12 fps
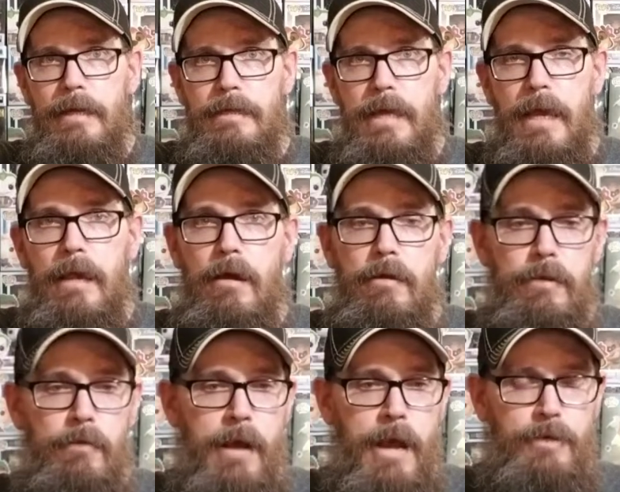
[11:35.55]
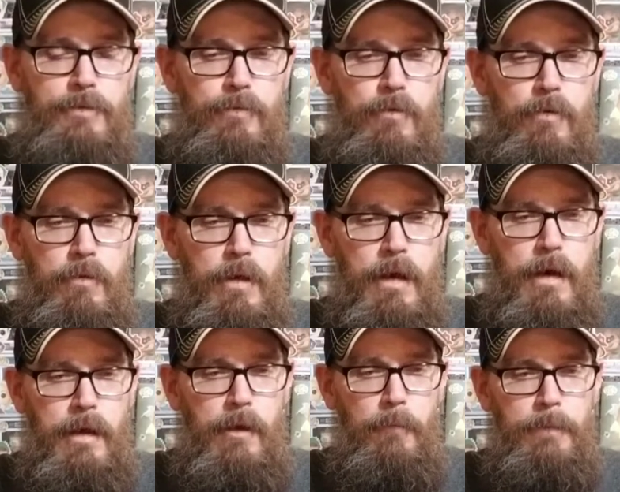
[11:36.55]
of day on their actual
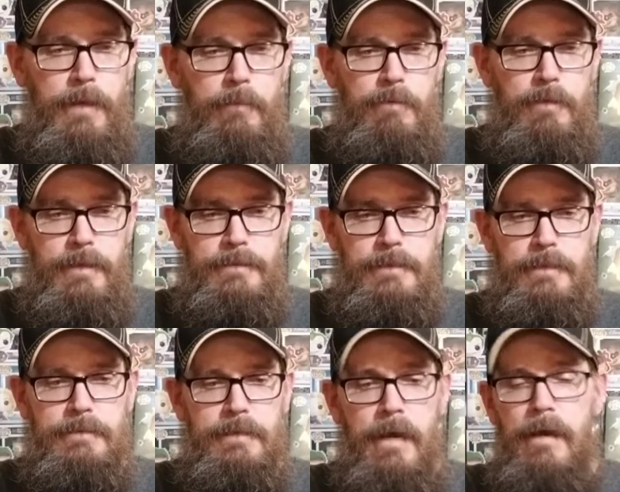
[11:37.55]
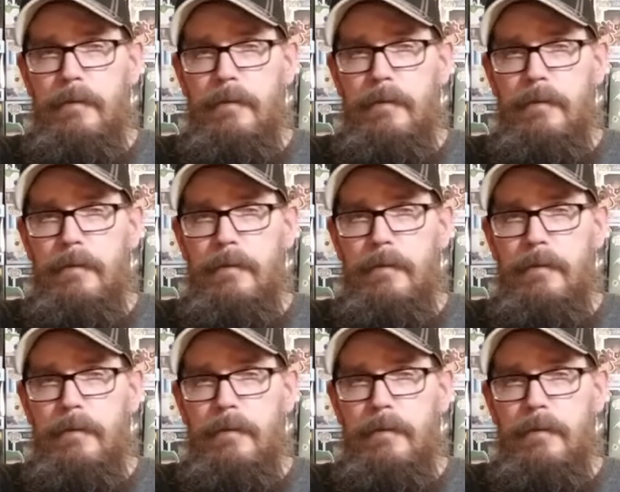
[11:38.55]
LP releases.